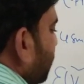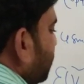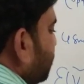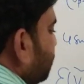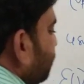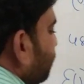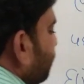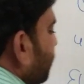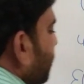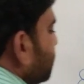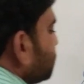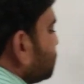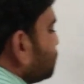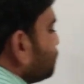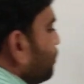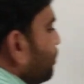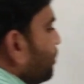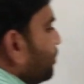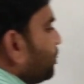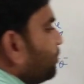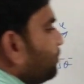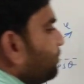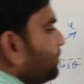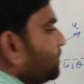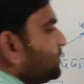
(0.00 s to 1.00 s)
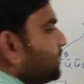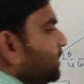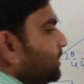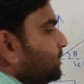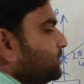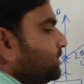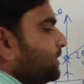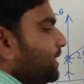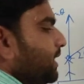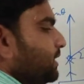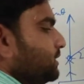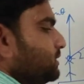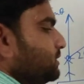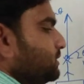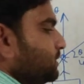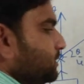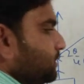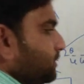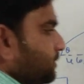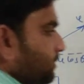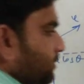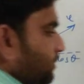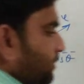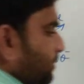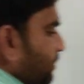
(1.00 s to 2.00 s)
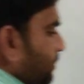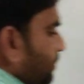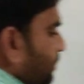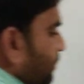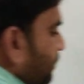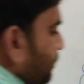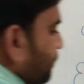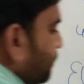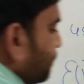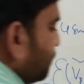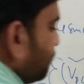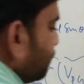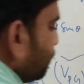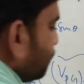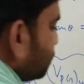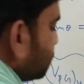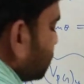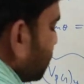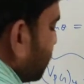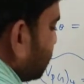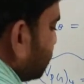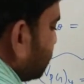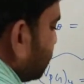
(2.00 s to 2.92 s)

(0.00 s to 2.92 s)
uy is going to be changed as u sin